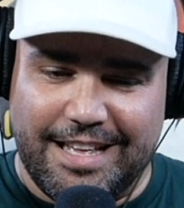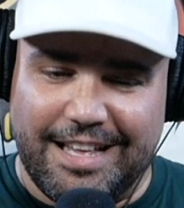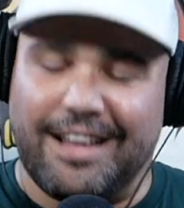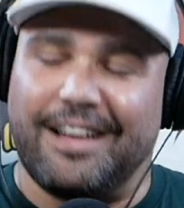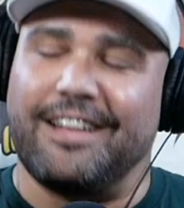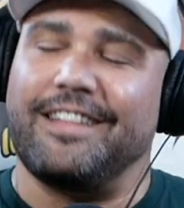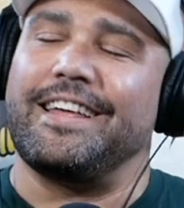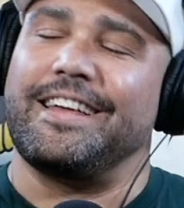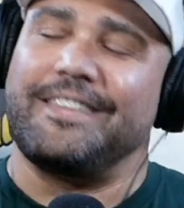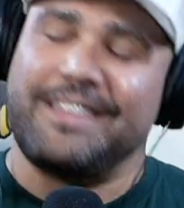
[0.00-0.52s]

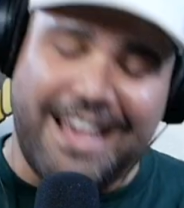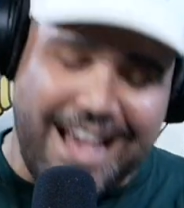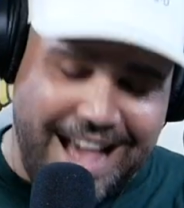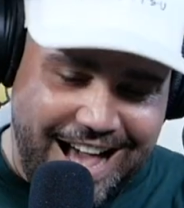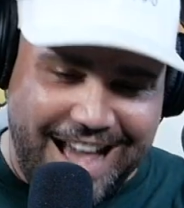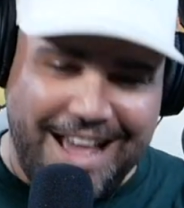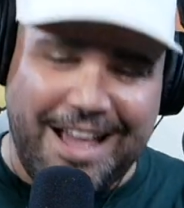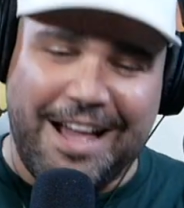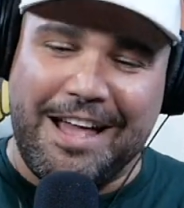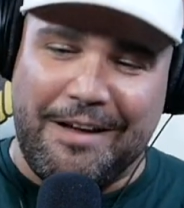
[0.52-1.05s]

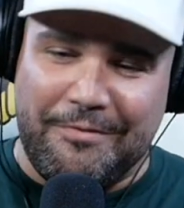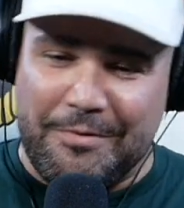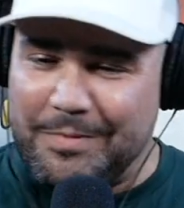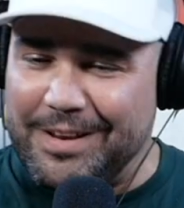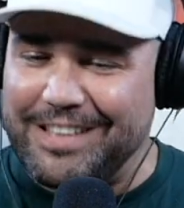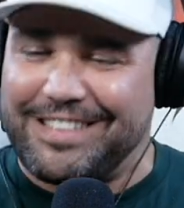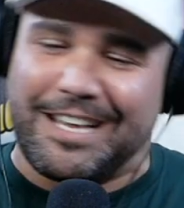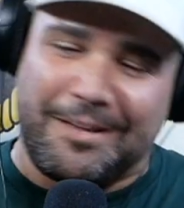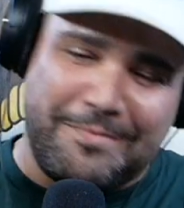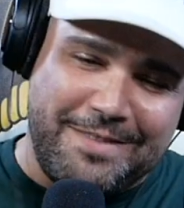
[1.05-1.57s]

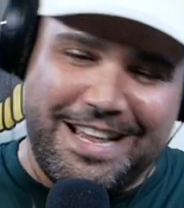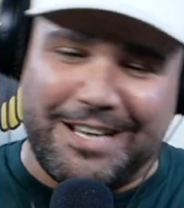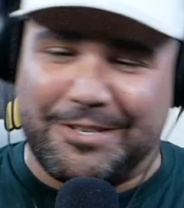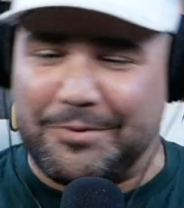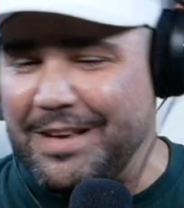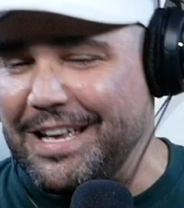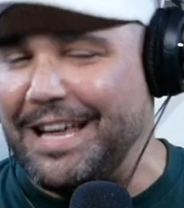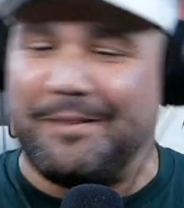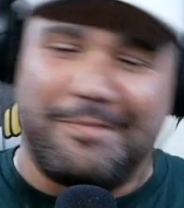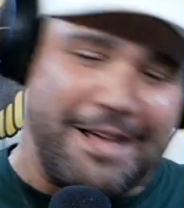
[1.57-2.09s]
Everybody's telling me next
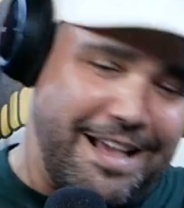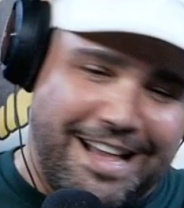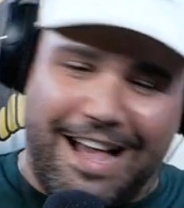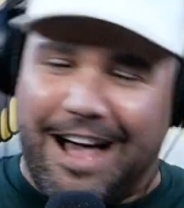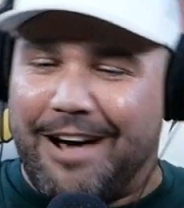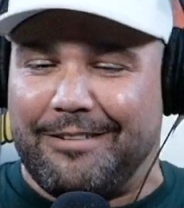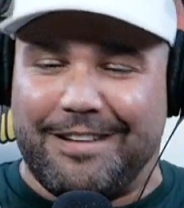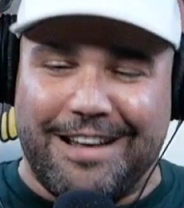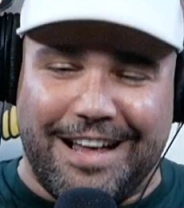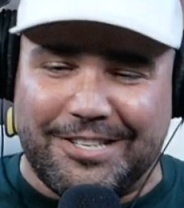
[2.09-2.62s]
week. I'm like,
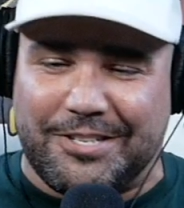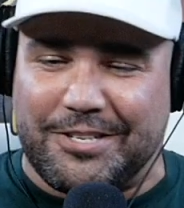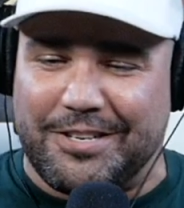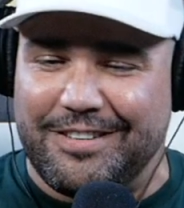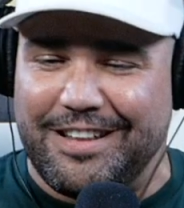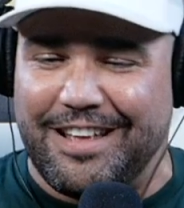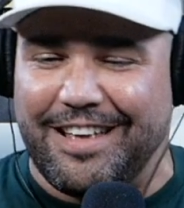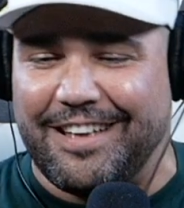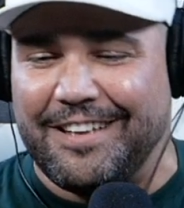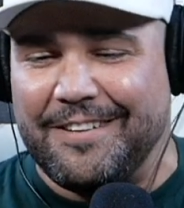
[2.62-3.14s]
we're not
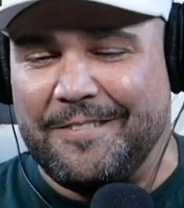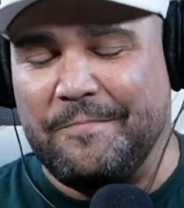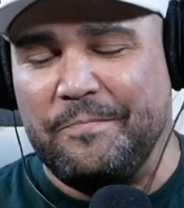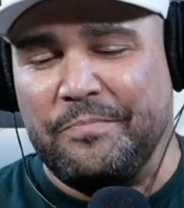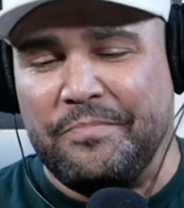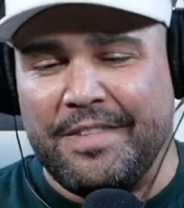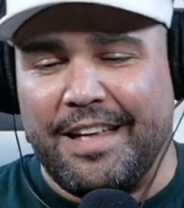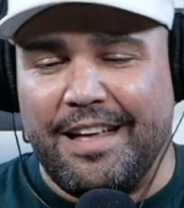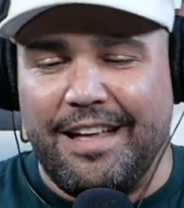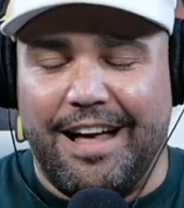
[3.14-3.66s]
shooting.
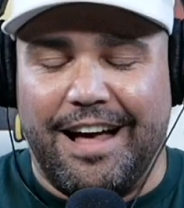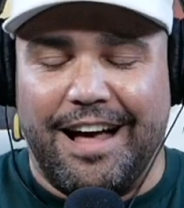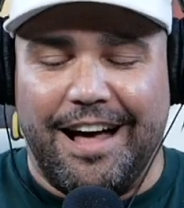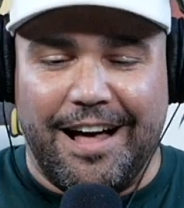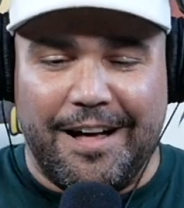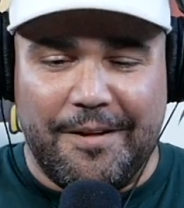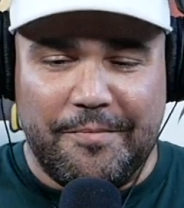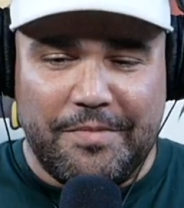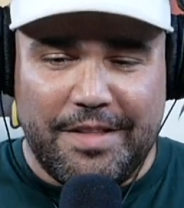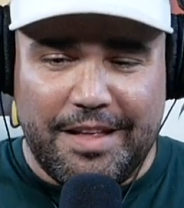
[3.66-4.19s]

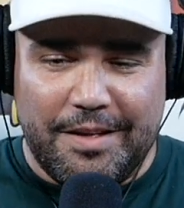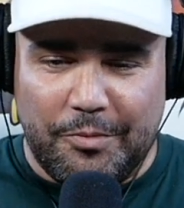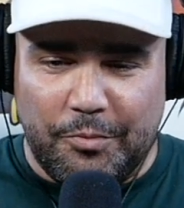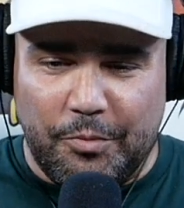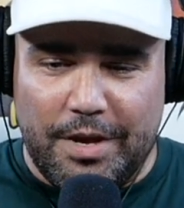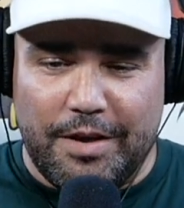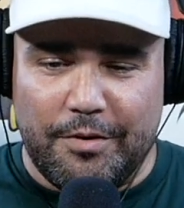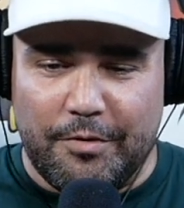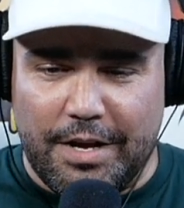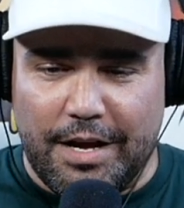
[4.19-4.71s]
Our
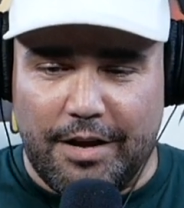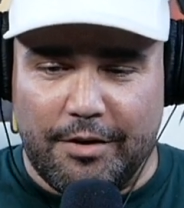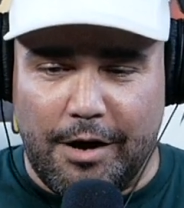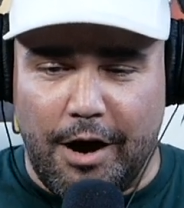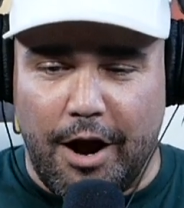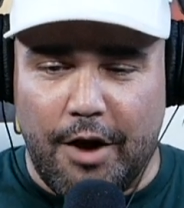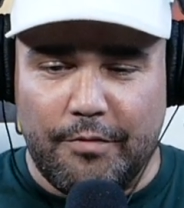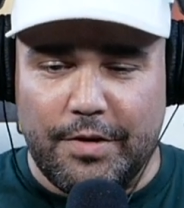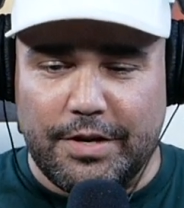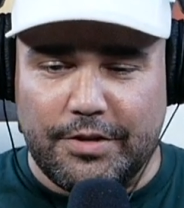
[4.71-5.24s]

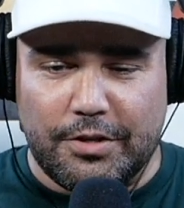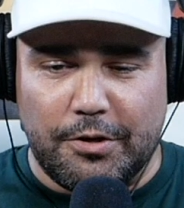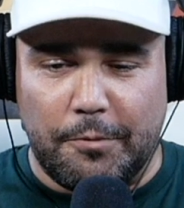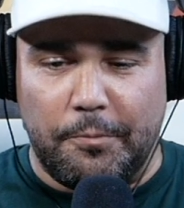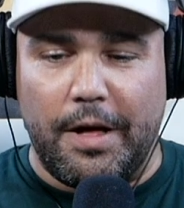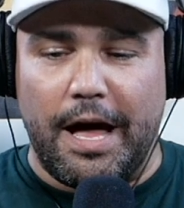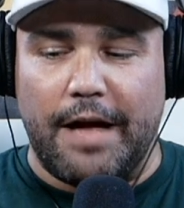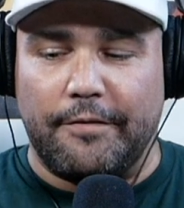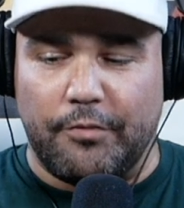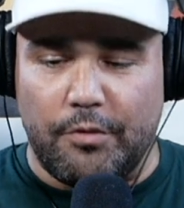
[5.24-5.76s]
original
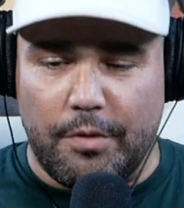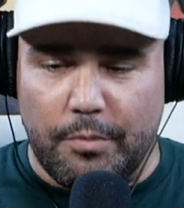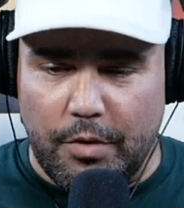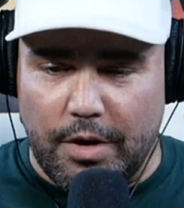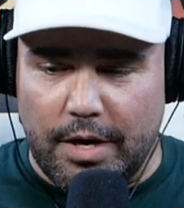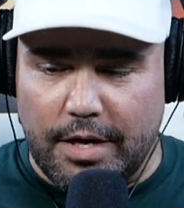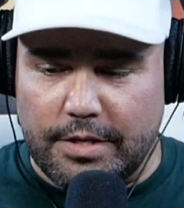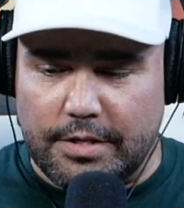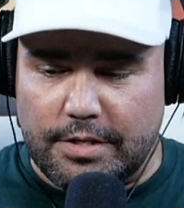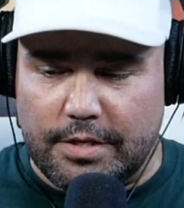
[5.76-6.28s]
platform
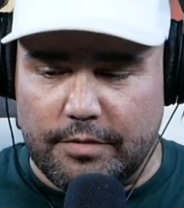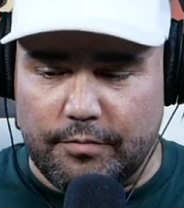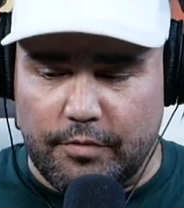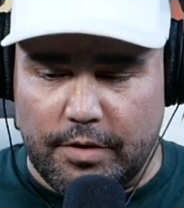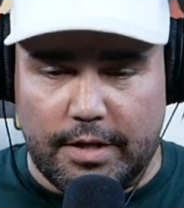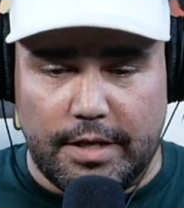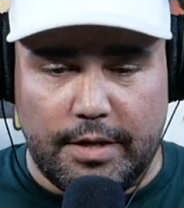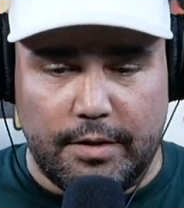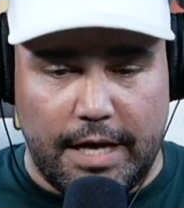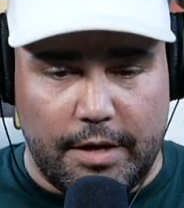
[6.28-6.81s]
was
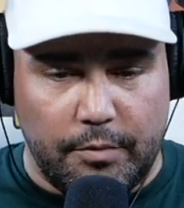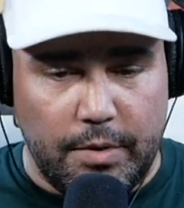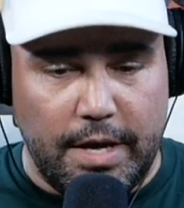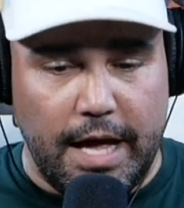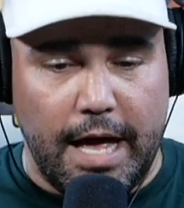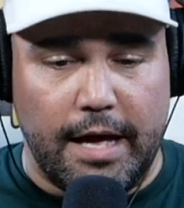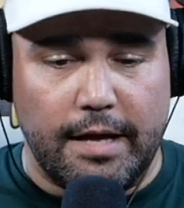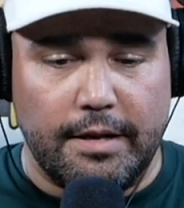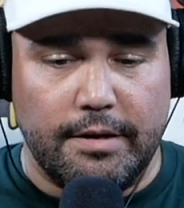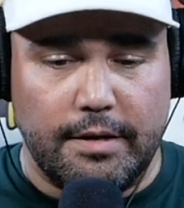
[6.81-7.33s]
really like we
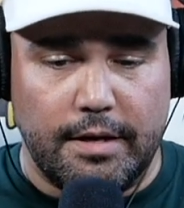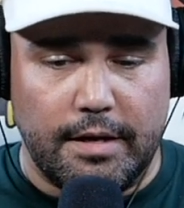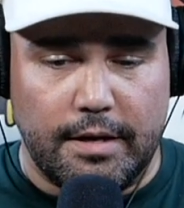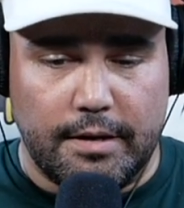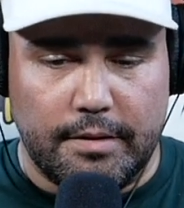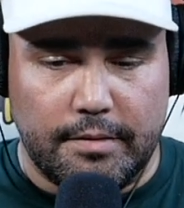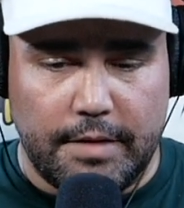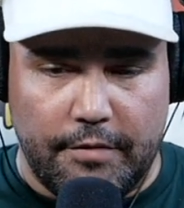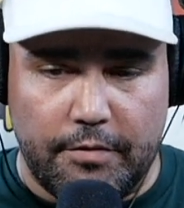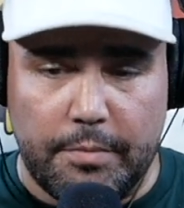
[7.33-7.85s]
had
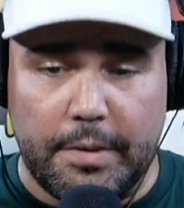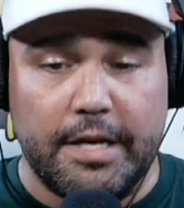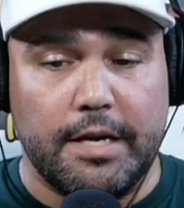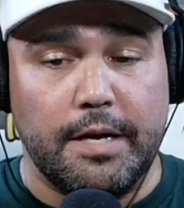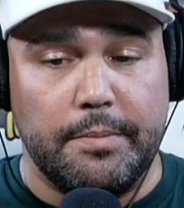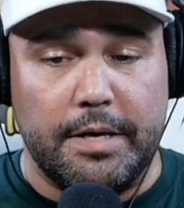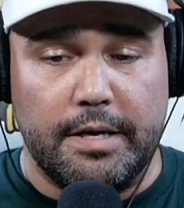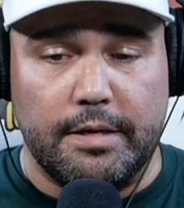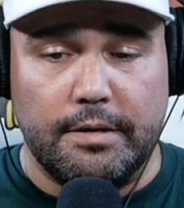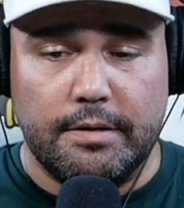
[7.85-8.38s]
everybody come
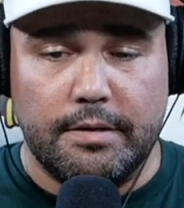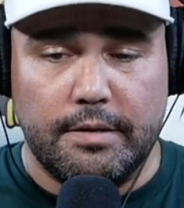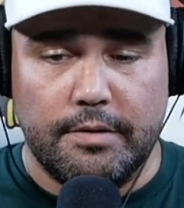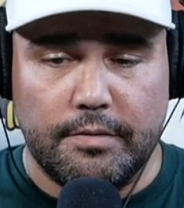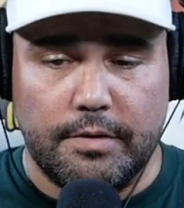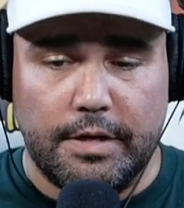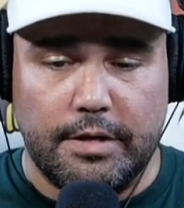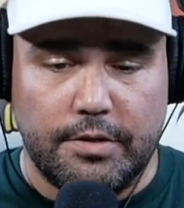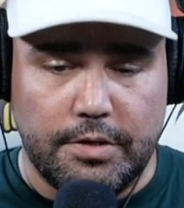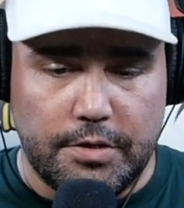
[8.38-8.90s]

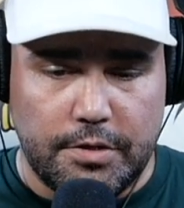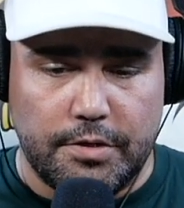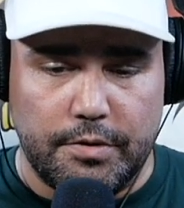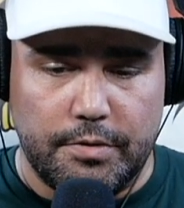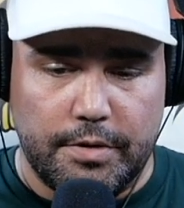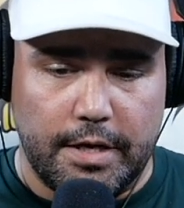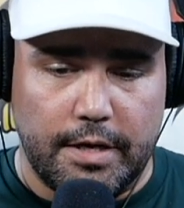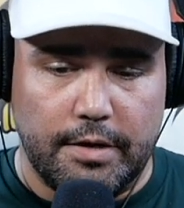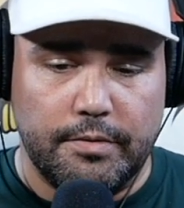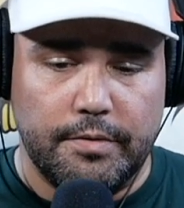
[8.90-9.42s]
into the
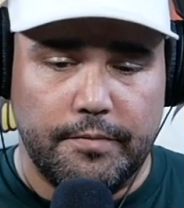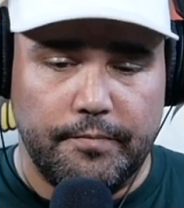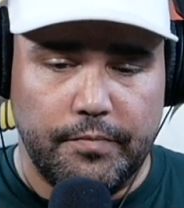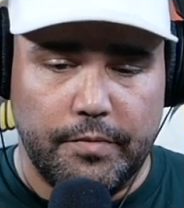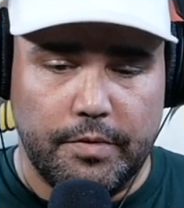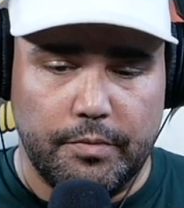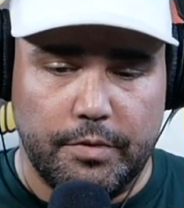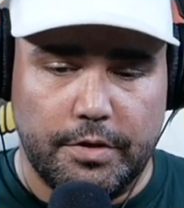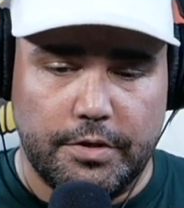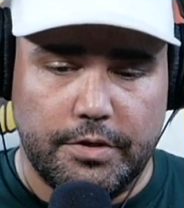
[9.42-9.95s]
studio,
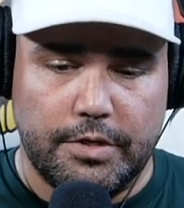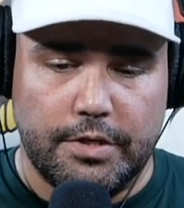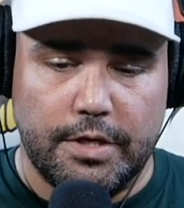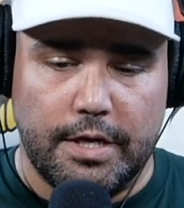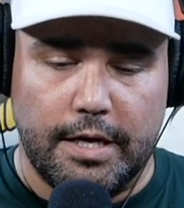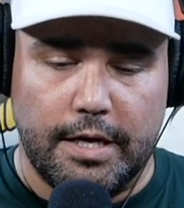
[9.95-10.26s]
which